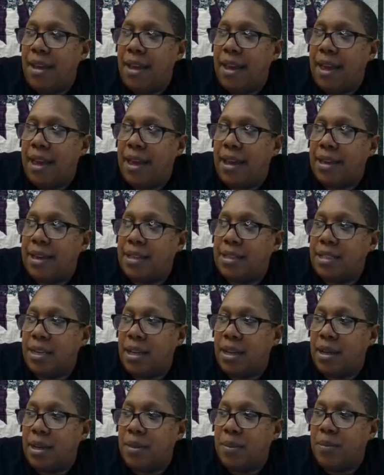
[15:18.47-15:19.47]
and
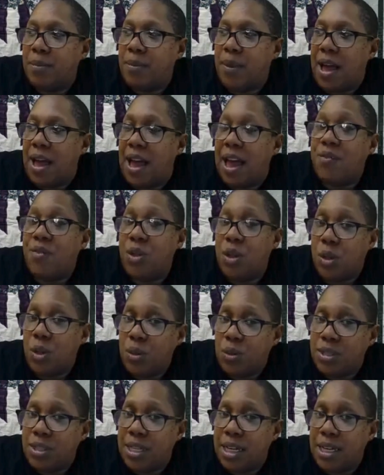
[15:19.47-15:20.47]
I've
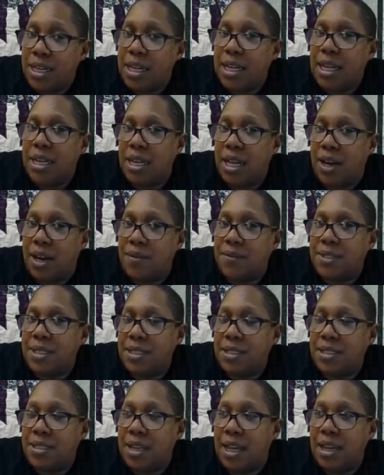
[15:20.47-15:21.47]
used it enough to
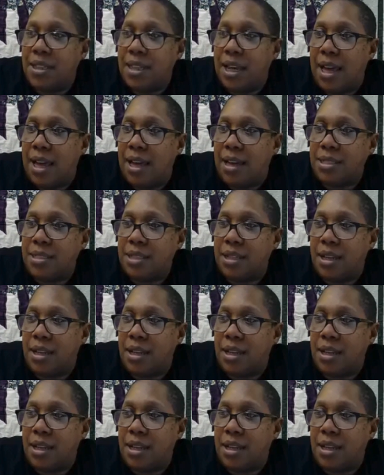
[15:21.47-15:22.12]
say that